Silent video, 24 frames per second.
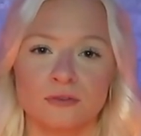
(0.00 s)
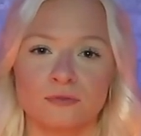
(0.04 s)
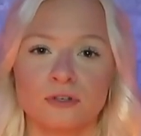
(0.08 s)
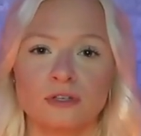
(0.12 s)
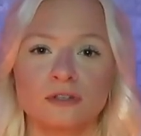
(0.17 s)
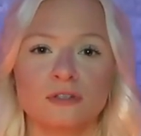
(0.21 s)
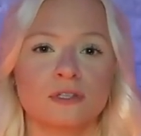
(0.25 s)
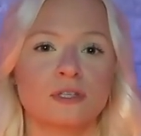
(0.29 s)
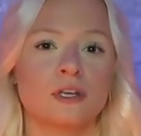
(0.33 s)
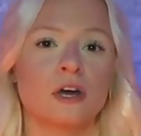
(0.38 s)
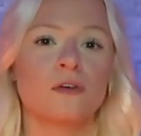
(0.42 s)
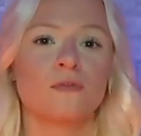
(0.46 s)
If
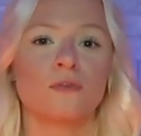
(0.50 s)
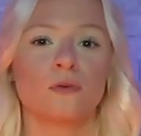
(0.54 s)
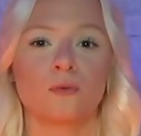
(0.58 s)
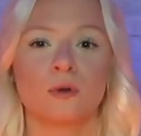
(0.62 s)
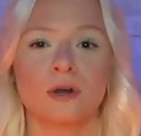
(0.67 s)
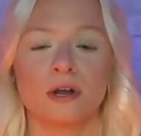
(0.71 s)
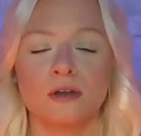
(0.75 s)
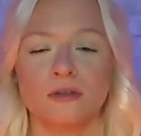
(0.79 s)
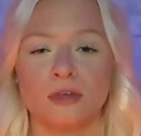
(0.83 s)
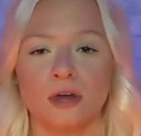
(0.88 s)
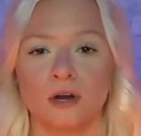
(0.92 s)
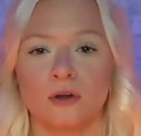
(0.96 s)
you're
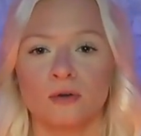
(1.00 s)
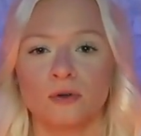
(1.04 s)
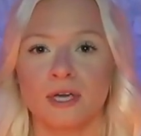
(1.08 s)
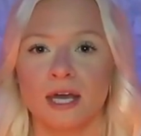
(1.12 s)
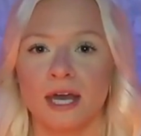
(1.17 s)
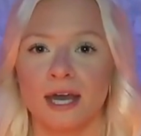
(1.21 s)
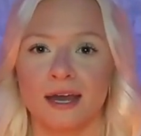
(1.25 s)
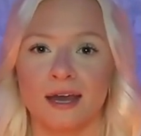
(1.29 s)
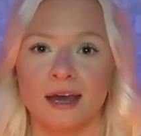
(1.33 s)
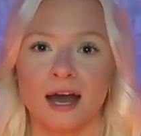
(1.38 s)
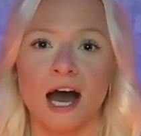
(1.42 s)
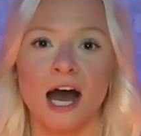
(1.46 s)
self-aware that,
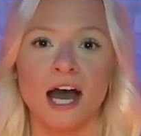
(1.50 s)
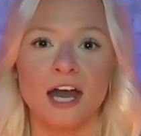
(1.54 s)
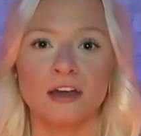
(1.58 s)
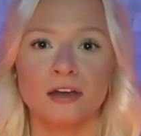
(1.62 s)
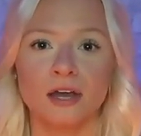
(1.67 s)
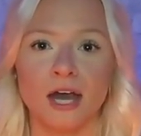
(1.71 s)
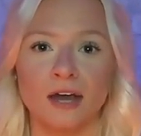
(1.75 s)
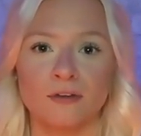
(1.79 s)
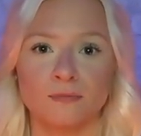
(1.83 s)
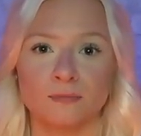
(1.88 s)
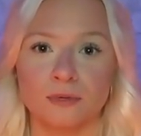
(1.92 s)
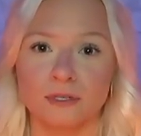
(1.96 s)
okay, I
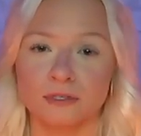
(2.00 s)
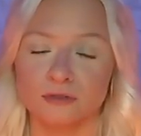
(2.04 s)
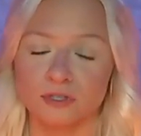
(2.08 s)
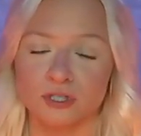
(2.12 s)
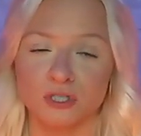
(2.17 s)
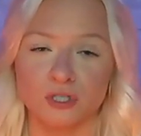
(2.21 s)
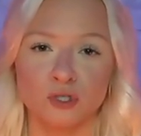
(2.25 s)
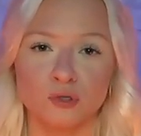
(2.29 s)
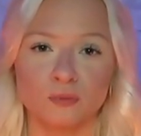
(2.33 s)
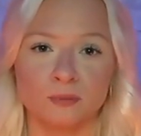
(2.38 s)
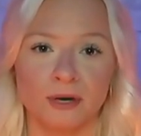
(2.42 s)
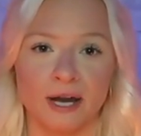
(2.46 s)
have been
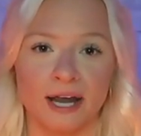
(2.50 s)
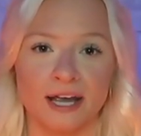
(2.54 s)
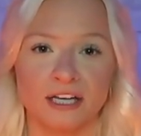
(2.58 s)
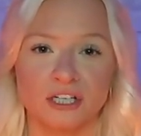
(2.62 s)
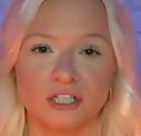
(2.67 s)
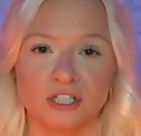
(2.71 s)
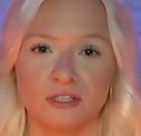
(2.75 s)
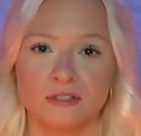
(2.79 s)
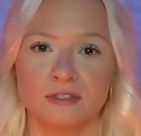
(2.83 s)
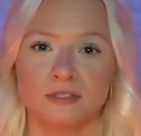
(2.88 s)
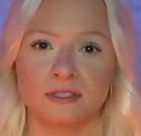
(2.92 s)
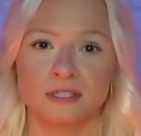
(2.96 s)
super
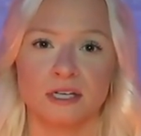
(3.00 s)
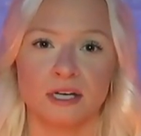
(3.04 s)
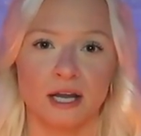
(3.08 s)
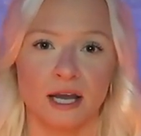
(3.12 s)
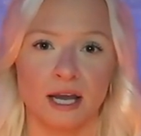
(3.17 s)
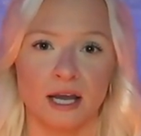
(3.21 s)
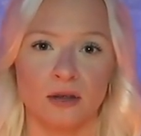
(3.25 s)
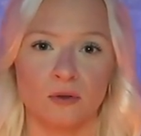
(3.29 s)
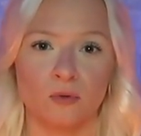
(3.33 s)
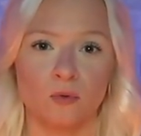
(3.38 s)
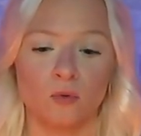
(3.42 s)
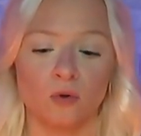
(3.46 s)
anxious
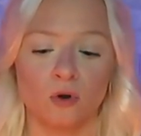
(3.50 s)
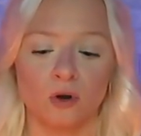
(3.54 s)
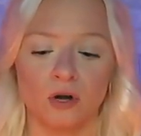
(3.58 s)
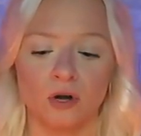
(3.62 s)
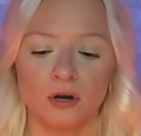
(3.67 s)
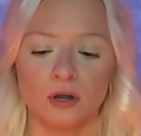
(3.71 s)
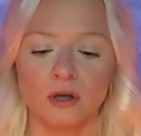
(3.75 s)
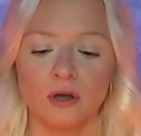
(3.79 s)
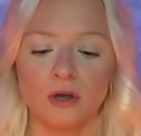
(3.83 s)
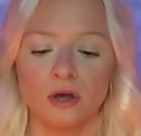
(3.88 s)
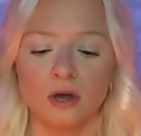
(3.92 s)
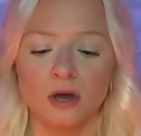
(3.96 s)
today,
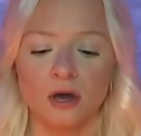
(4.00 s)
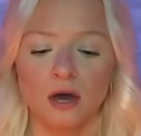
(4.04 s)
or